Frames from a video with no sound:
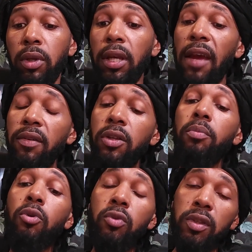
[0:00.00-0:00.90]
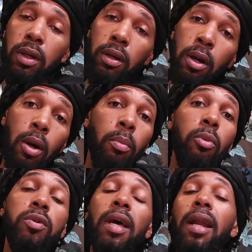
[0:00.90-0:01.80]
Gave it to Musa.
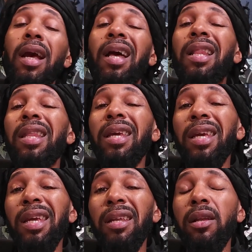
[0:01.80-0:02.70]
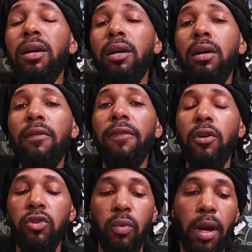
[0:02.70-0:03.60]
who's had a clean
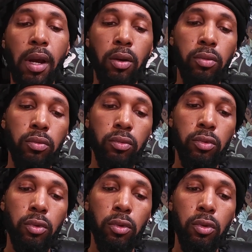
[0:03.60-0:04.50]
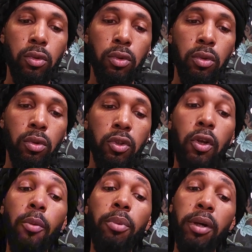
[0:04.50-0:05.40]
first round.
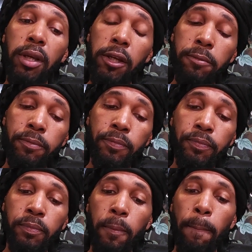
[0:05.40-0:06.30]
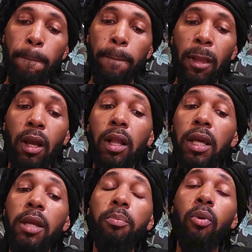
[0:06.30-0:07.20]
Sir Boogie,
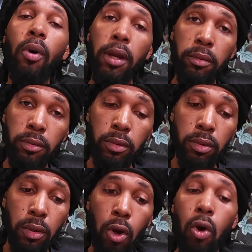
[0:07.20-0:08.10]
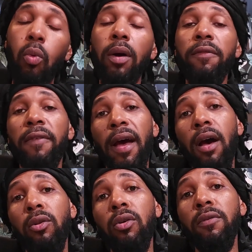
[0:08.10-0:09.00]
clean point, one
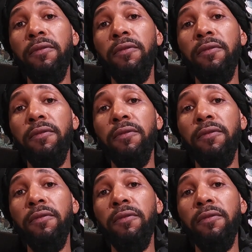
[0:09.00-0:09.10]
foul on